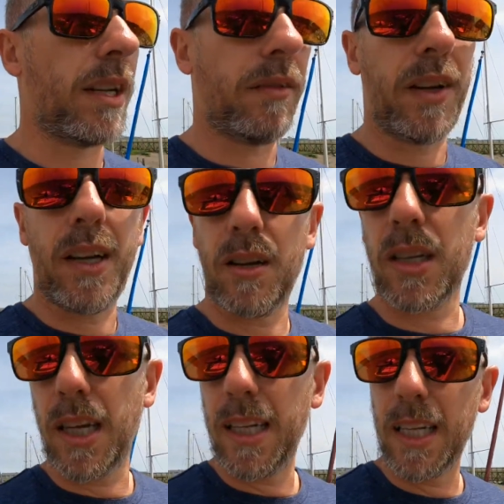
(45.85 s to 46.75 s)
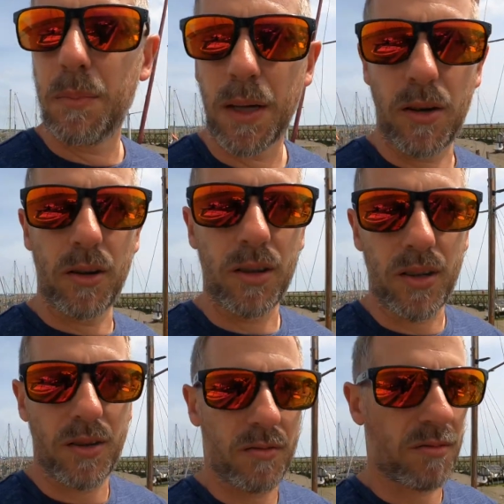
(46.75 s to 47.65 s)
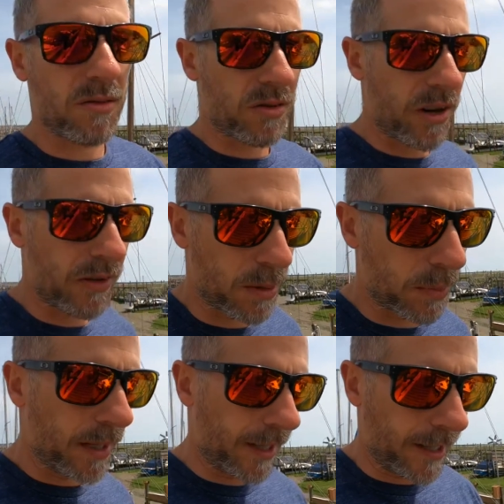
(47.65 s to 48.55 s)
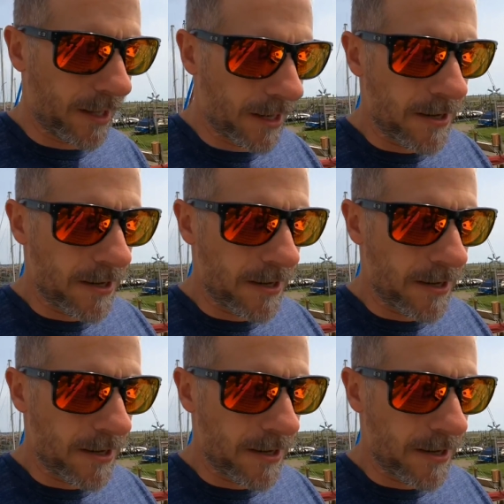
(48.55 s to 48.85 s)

any videos lately is because, generally speaking,